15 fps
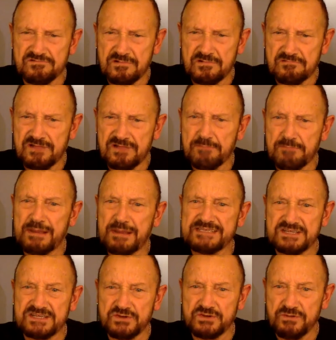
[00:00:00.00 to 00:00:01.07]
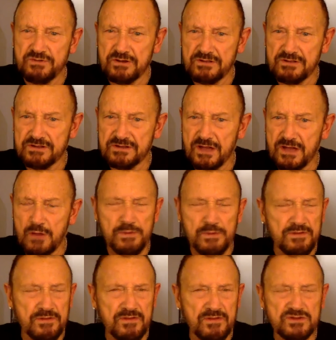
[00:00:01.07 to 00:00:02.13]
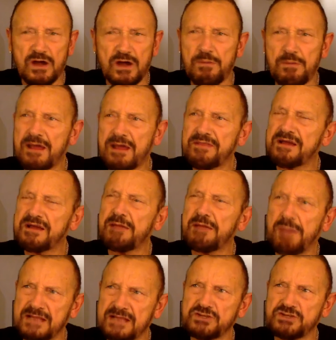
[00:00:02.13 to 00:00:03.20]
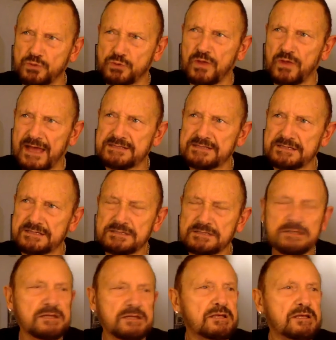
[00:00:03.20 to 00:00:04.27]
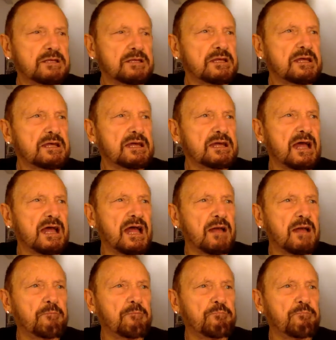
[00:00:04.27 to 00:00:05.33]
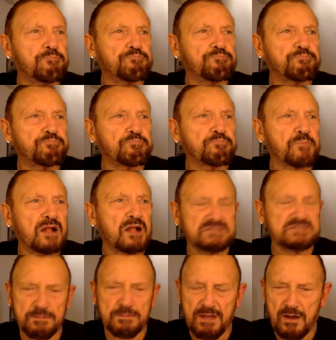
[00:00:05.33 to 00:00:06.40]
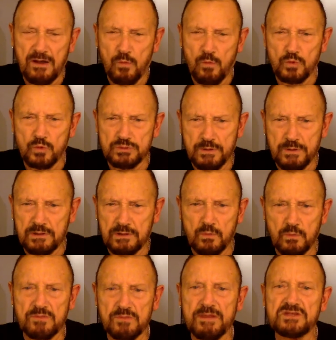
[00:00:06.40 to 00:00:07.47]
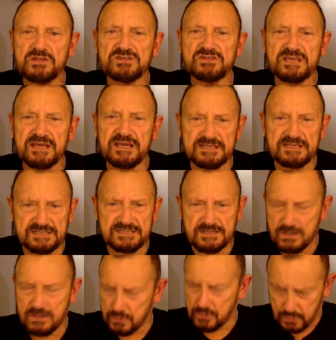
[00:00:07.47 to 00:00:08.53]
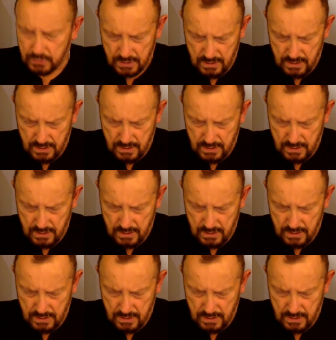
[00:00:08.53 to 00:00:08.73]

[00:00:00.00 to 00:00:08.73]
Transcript: red buses, you know, that are open at the top. I think I might do that. I'll take my hot water bottle with me just in case it's cold.